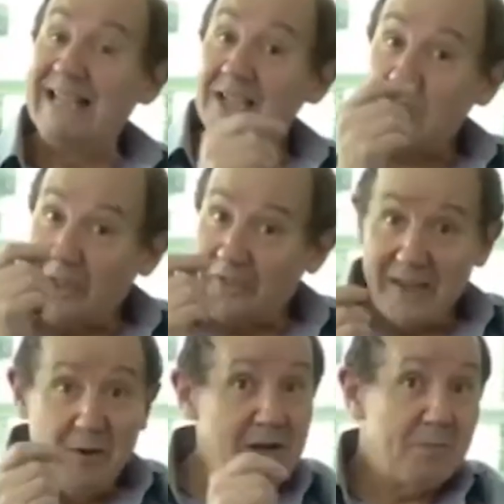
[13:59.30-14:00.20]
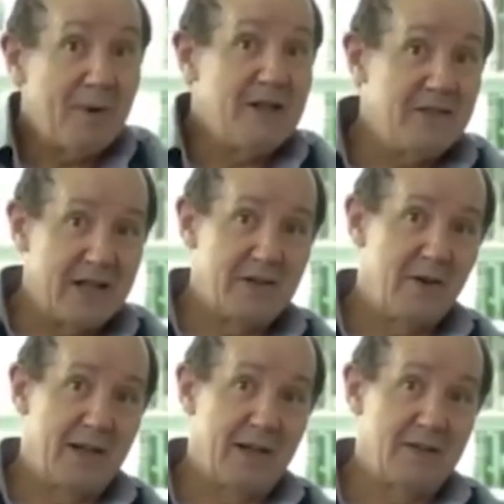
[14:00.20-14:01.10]
So the theory of plate
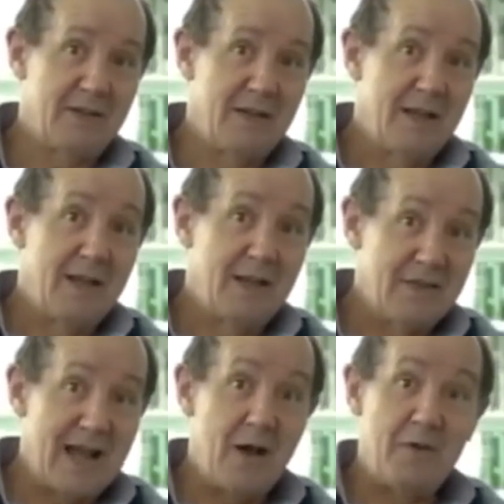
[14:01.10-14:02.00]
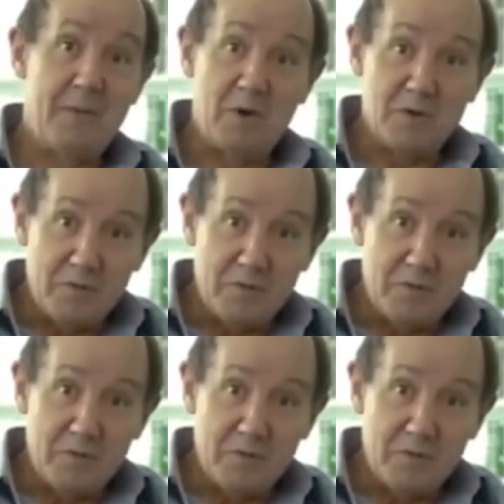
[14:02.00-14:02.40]
tectonics is now the most